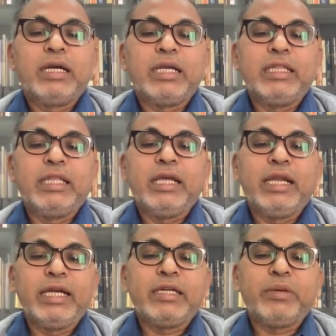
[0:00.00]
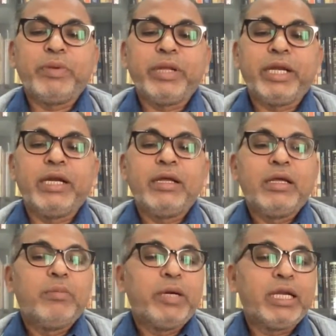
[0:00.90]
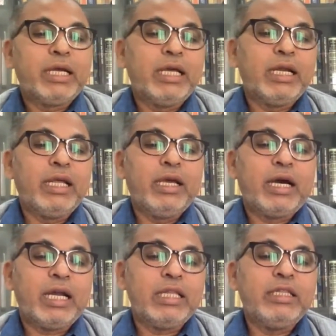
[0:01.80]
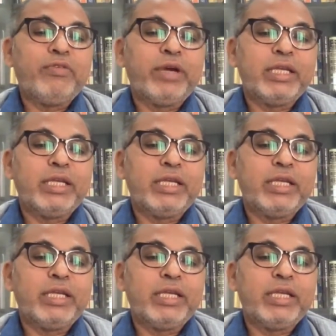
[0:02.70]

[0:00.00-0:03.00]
in the later period, particularly Aradhya